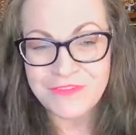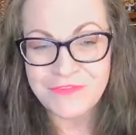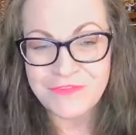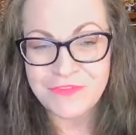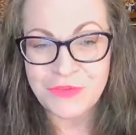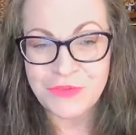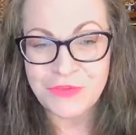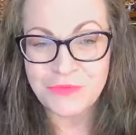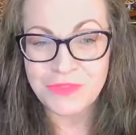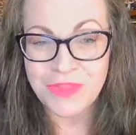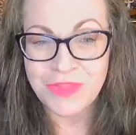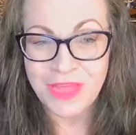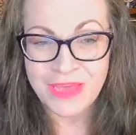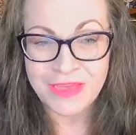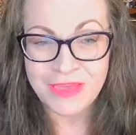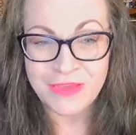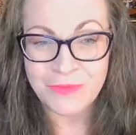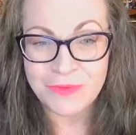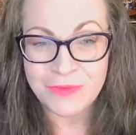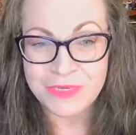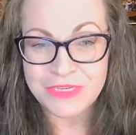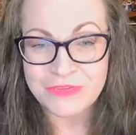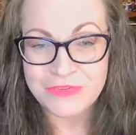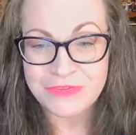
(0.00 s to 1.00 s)
If you
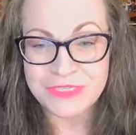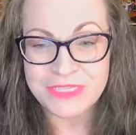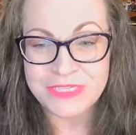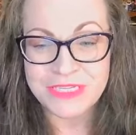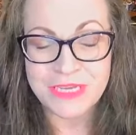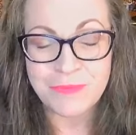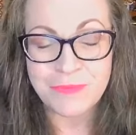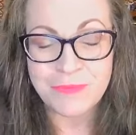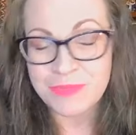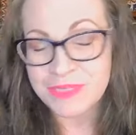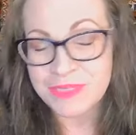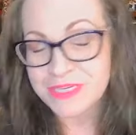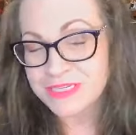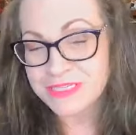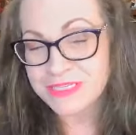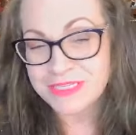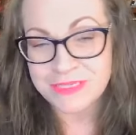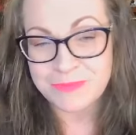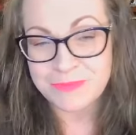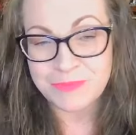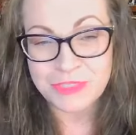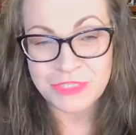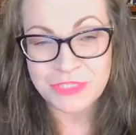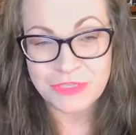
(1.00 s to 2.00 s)
like what you see, please
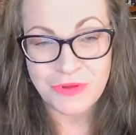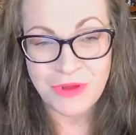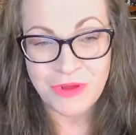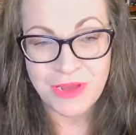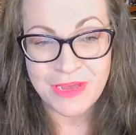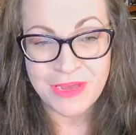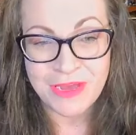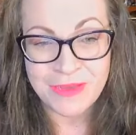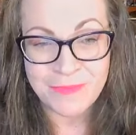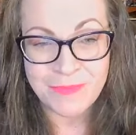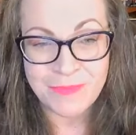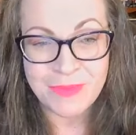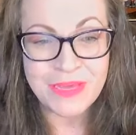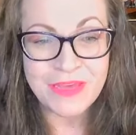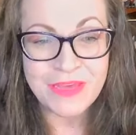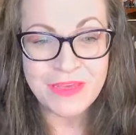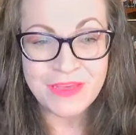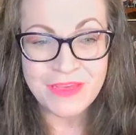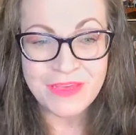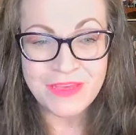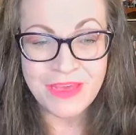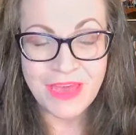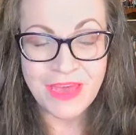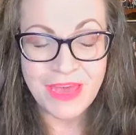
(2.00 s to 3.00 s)
subscribe
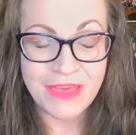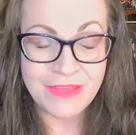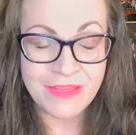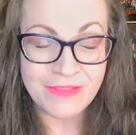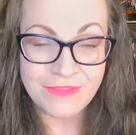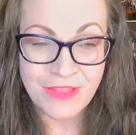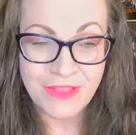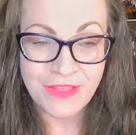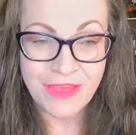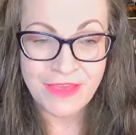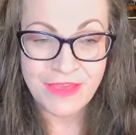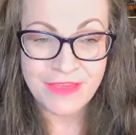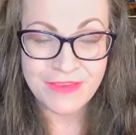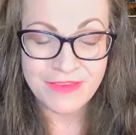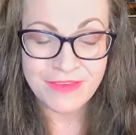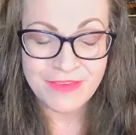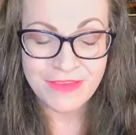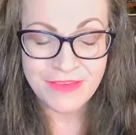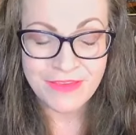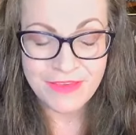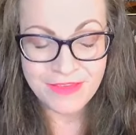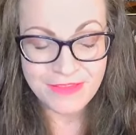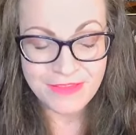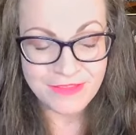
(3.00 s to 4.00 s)
and like
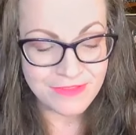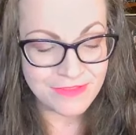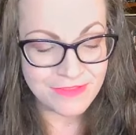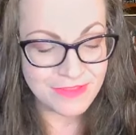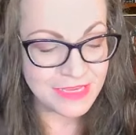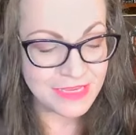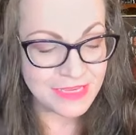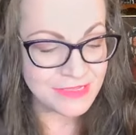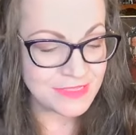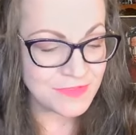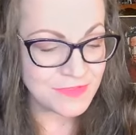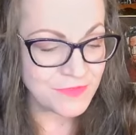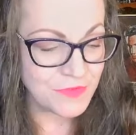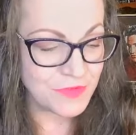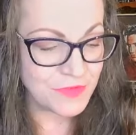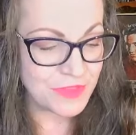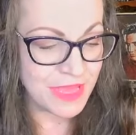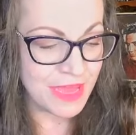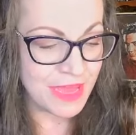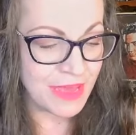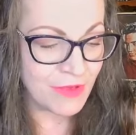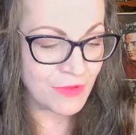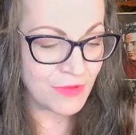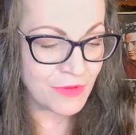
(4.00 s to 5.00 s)
this for
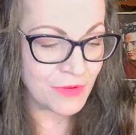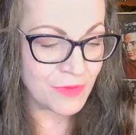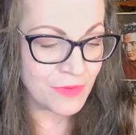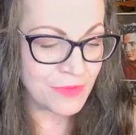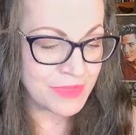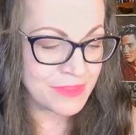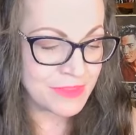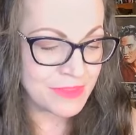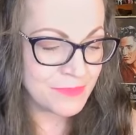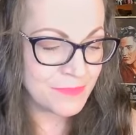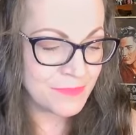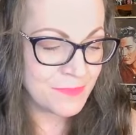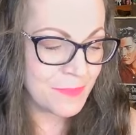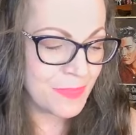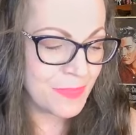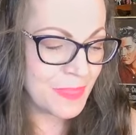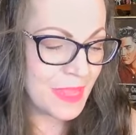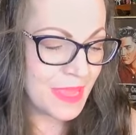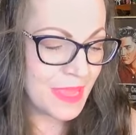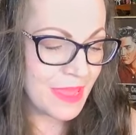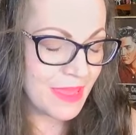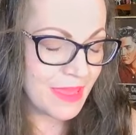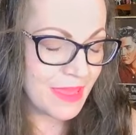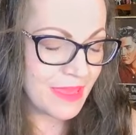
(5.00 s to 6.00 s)
the algorithm.
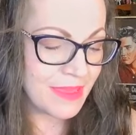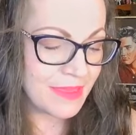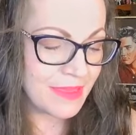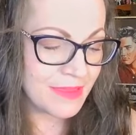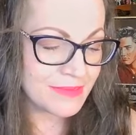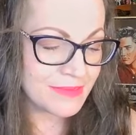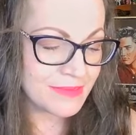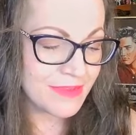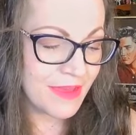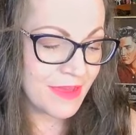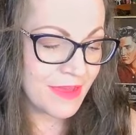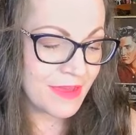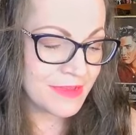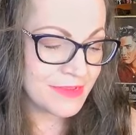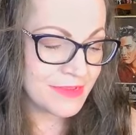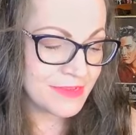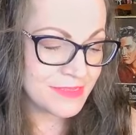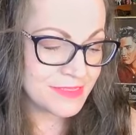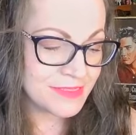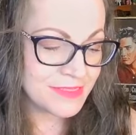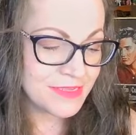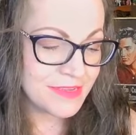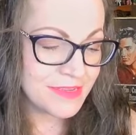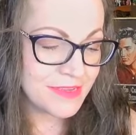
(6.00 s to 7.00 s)
And,
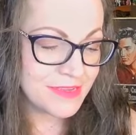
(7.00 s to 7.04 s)
guys,